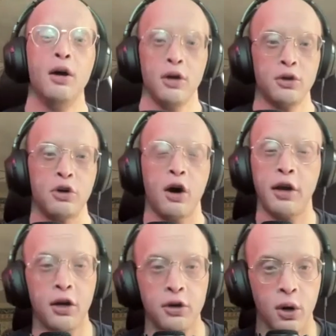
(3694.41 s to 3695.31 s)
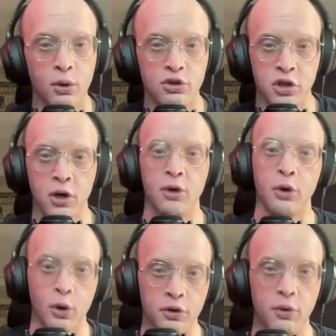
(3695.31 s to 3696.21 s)
you're talking on your own show,
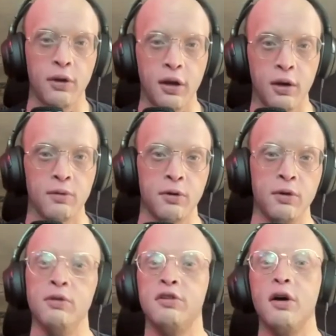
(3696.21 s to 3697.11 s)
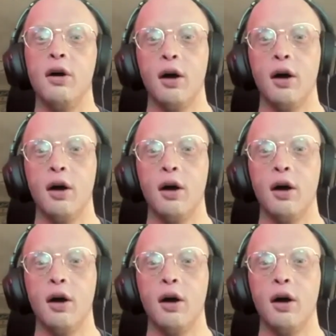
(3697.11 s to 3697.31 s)
you're doing the interviews